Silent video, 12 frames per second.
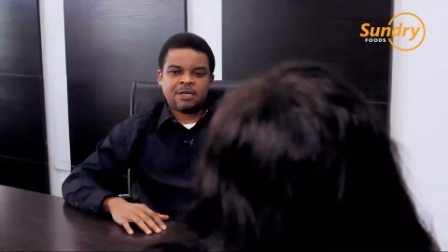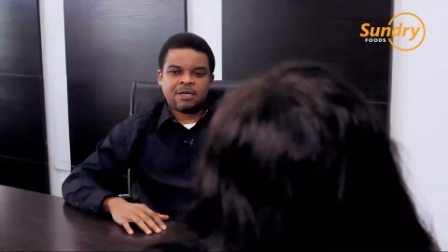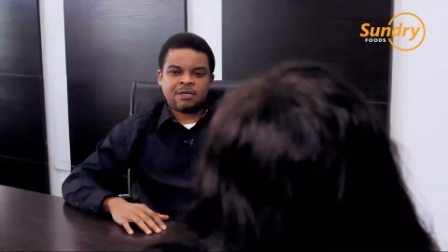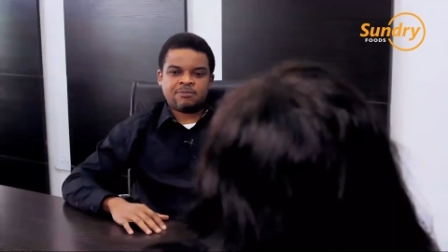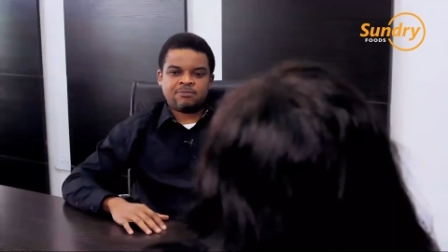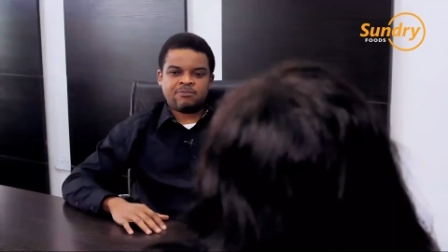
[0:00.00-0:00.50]

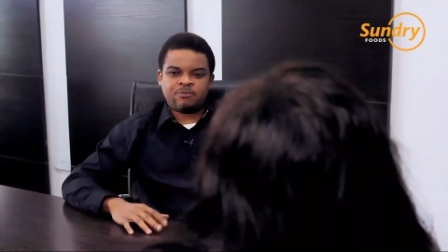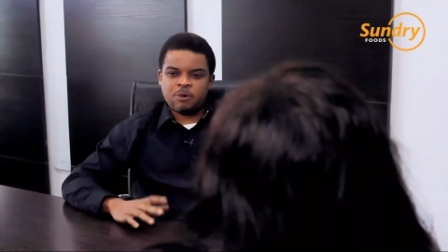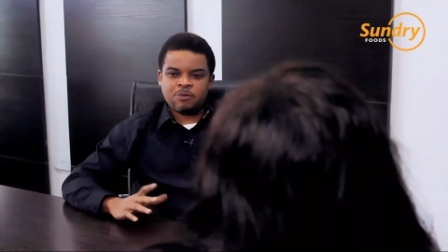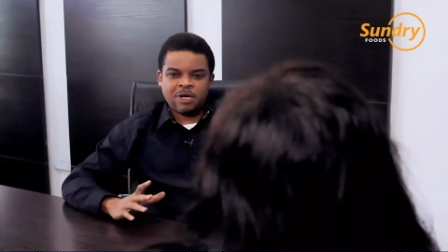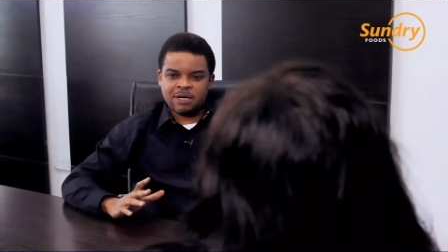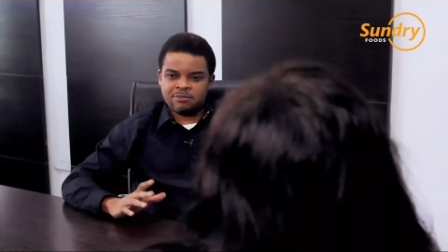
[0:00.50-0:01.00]
And um,
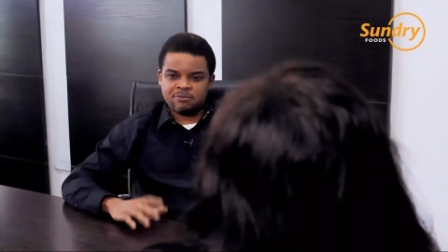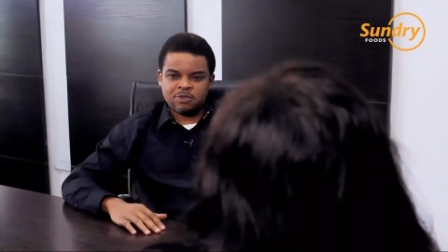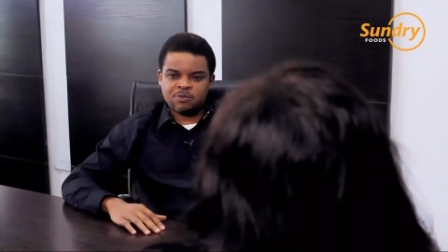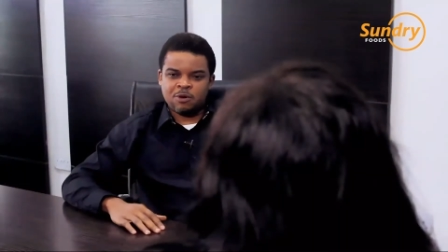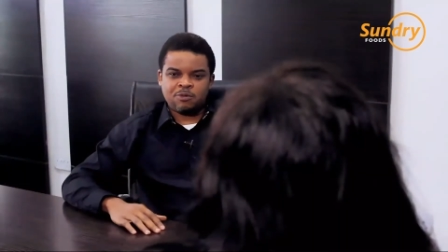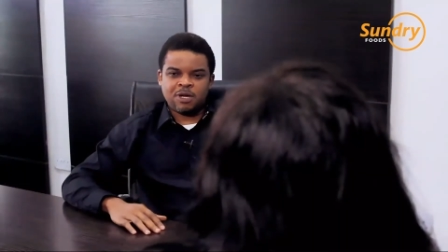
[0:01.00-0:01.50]
popular,
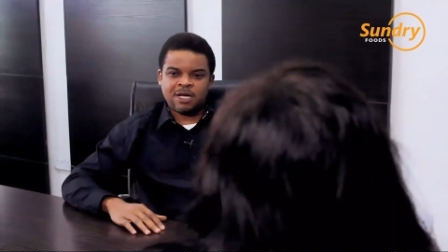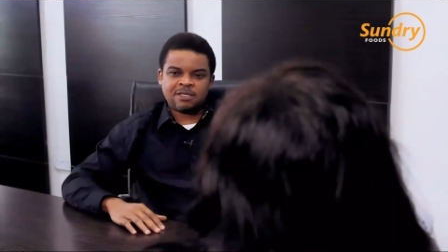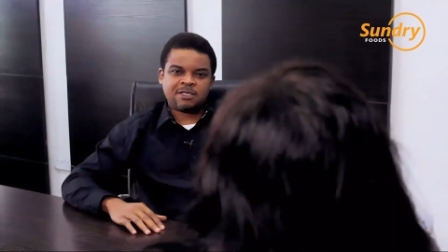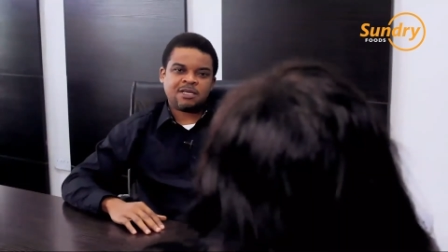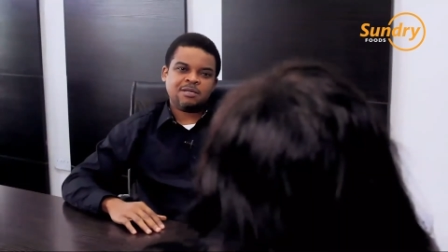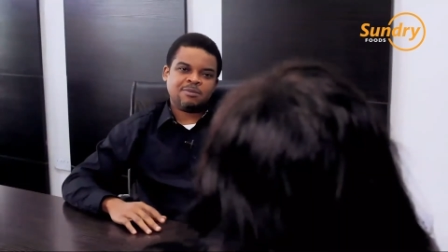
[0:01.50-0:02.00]
most popular is
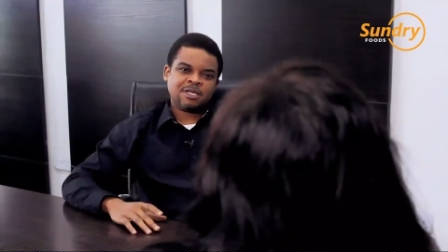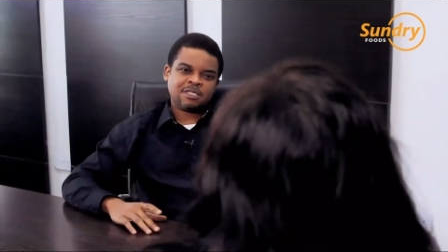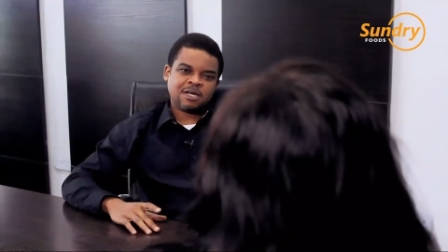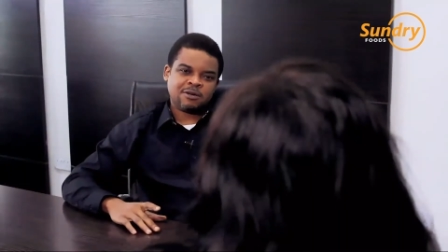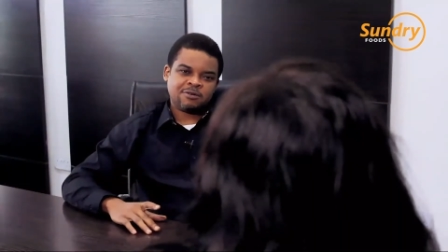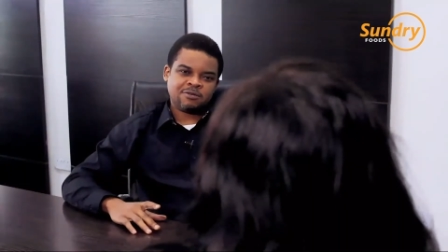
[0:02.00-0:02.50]
the
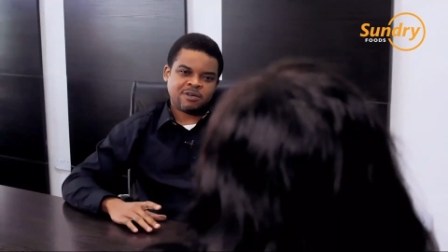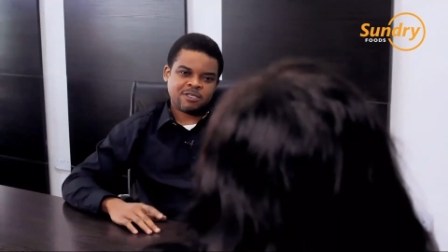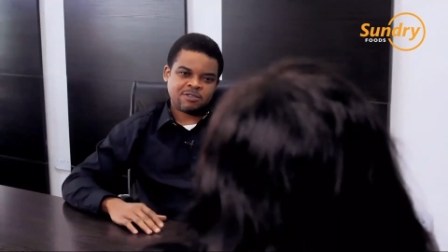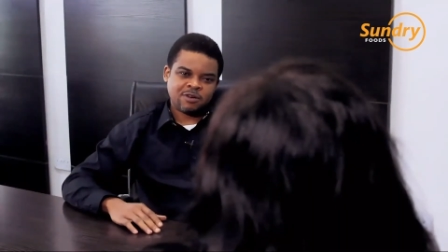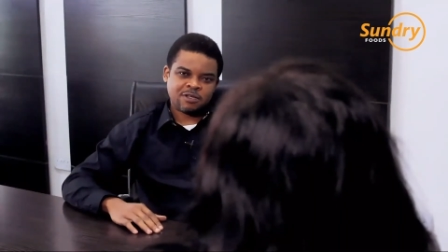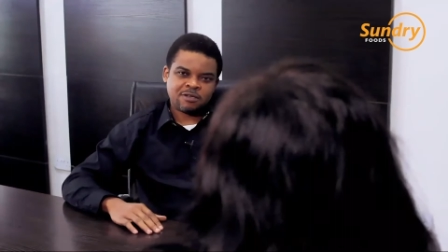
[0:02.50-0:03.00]
Kilimanjaro
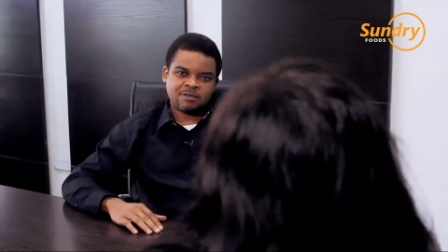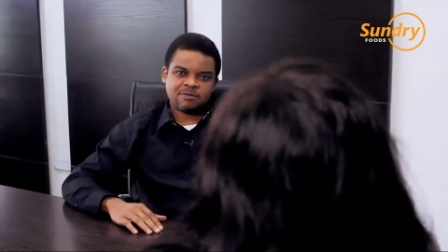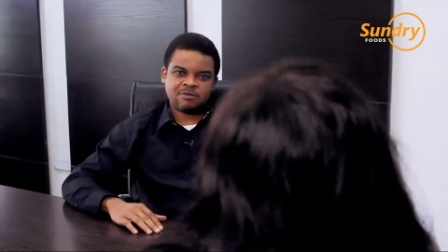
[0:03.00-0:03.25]
restaurant.